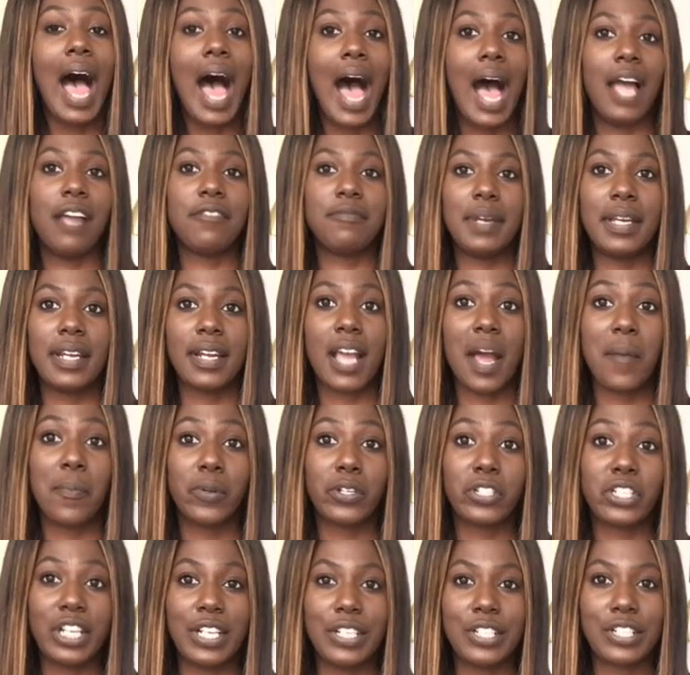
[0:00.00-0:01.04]
I've made a couple
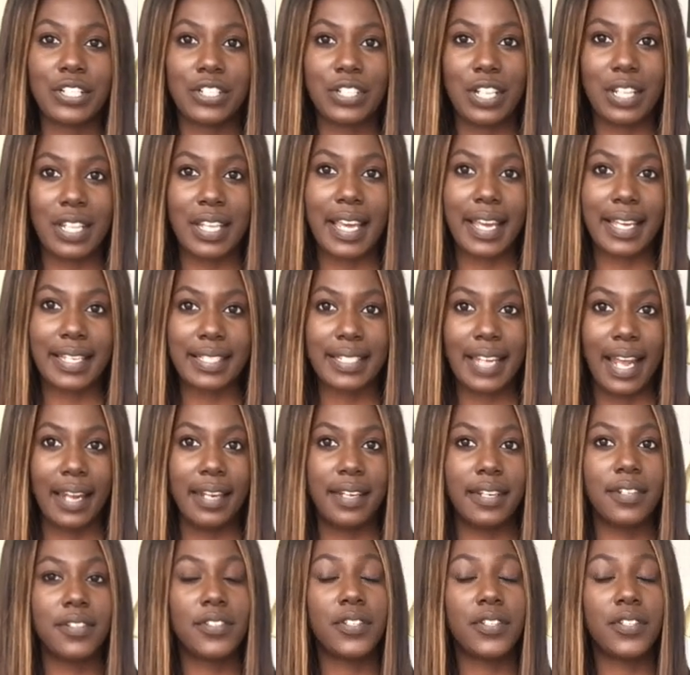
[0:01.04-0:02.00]
changes to the extended,